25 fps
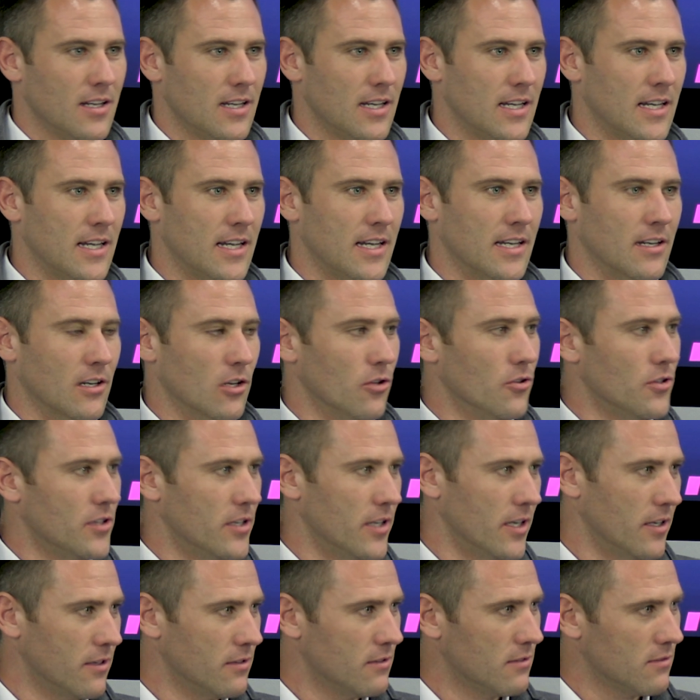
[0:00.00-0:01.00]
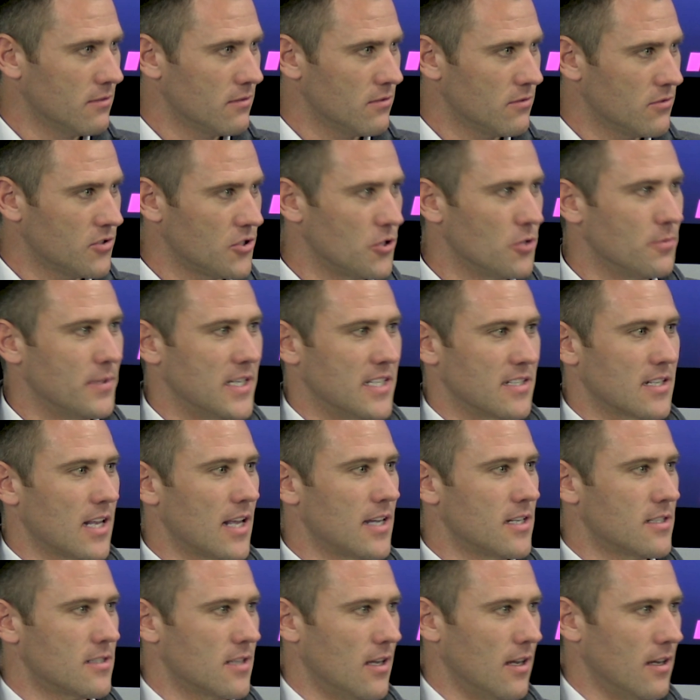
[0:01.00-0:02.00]
in London 2 minutes
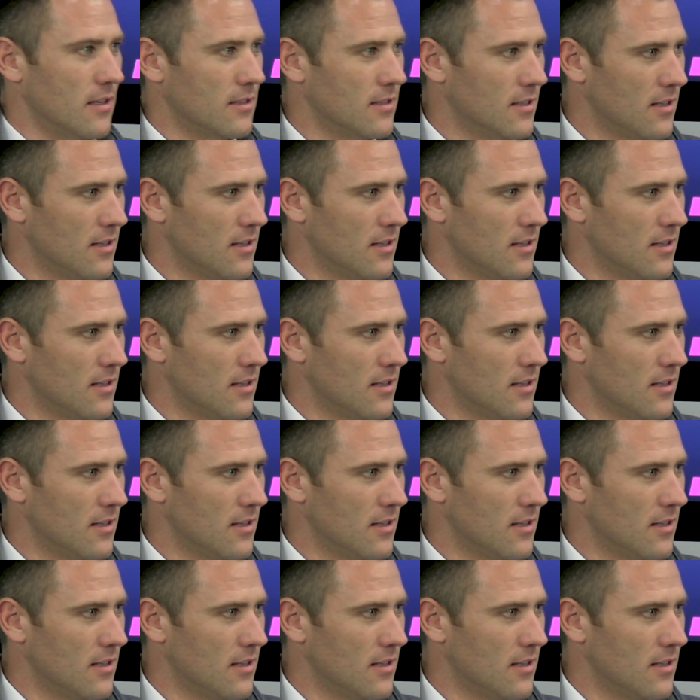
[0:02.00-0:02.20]
later.